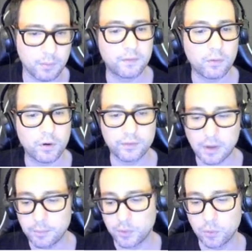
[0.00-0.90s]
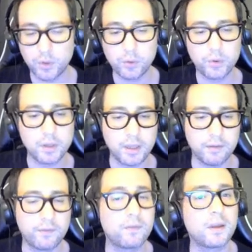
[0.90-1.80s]
For example, we will
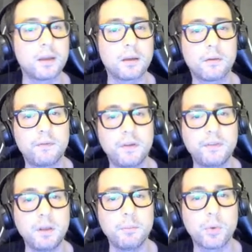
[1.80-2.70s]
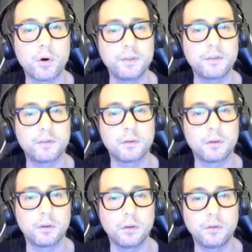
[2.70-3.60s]
give 15 points
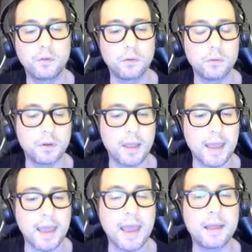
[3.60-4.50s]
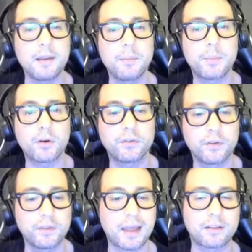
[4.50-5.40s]
to any
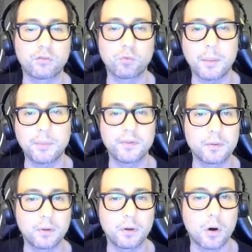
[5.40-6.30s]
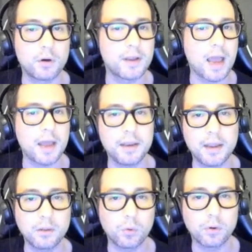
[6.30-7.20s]
person that swaps on any
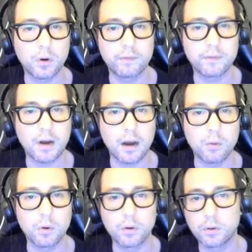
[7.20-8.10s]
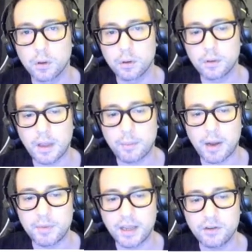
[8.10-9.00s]
network of our DApp
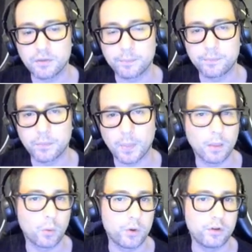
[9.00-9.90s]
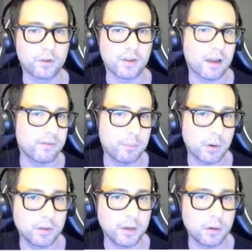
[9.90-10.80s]
application. We just have
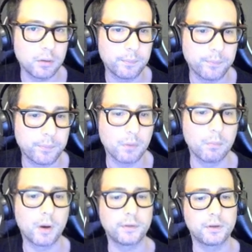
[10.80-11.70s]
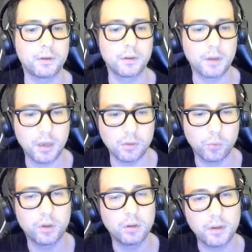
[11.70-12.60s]
Polygon, but it
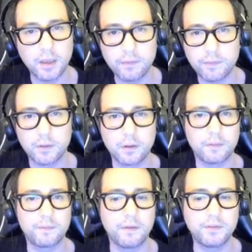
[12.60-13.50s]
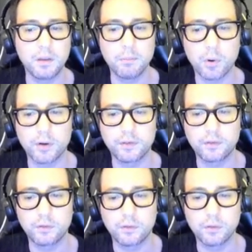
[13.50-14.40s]
will give 15 points
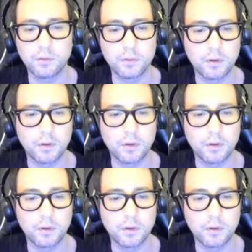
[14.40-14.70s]
to